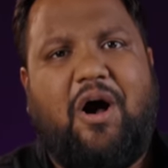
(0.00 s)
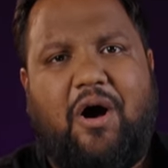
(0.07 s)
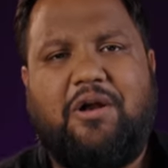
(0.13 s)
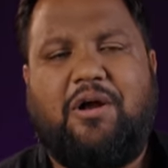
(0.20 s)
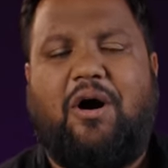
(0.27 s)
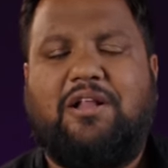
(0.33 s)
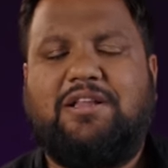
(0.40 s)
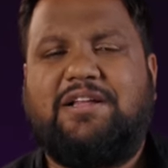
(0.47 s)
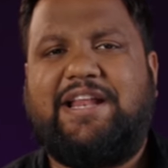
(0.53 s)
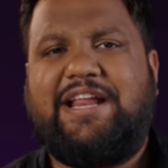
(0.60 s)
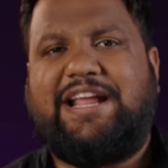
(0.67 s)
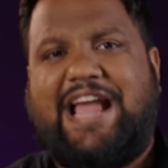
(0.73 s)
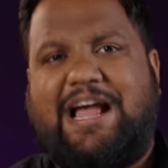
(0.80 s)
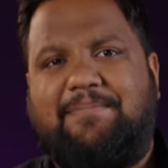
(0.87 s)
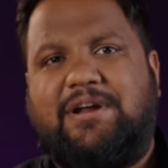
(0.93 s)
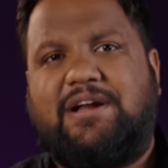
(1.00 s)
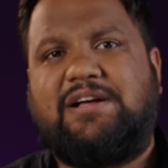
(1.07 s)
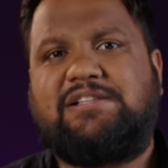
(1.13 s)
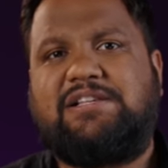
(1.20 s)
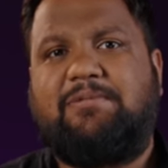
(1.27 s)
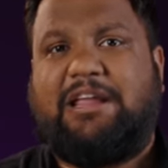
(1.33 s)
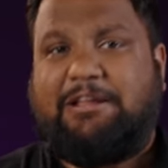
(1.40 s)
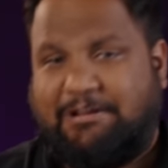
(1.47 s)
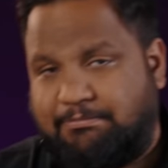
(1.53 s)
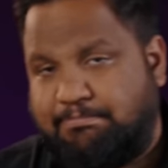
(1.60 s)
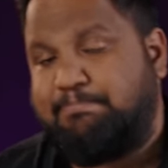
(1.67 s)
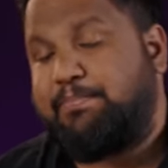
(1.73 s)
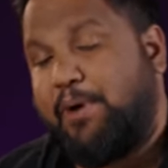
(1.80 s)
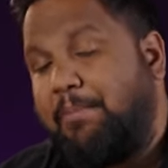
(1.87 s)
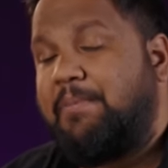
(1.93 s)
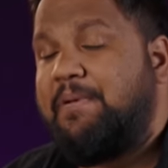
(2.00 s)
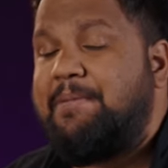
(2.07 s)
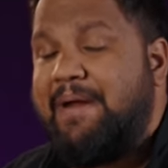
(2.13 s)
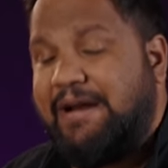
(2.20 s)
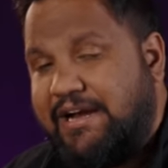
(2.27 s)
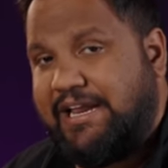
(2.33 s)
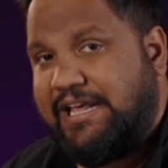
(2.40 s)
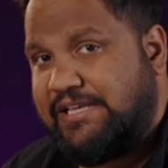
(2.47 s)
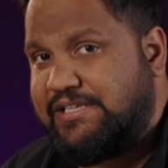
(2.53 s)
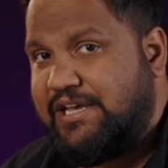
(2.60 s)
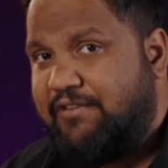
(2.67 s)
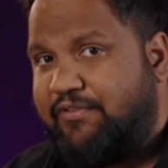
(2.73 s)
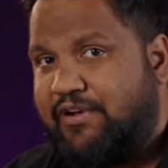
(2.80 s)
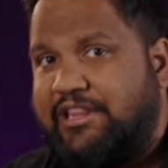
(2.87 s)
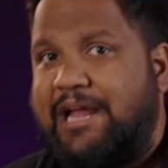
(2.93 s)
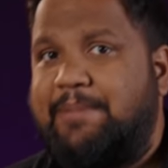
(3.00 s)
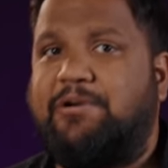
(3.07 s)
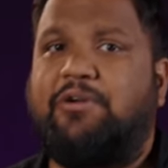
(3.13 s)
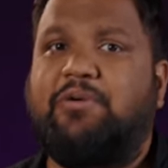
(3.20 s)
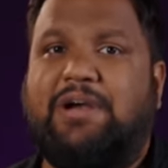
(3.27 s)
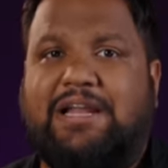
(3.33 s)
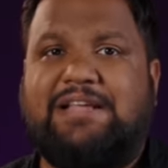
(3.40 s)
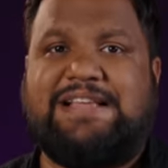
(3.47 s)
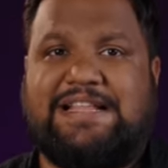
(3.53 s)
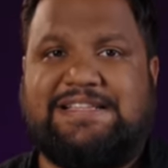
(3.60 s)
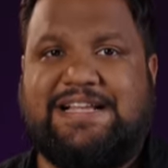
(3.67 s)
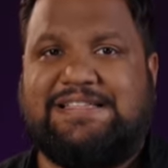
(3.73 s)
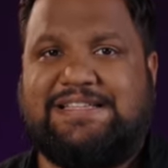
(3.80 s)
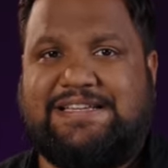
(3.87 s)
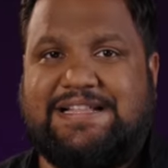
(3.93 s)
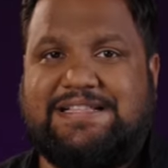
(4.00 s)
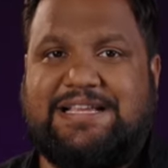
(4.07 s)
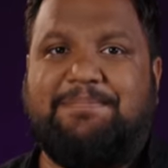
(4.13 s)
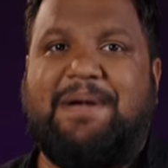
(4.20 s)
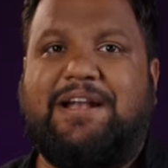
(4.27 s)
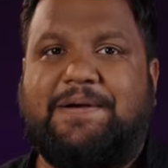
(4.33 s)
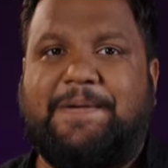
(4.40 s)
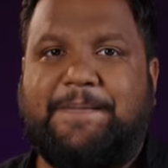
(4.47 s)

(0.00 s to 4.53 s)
on all the three cameras probably made it easier for them to do color science consistency better.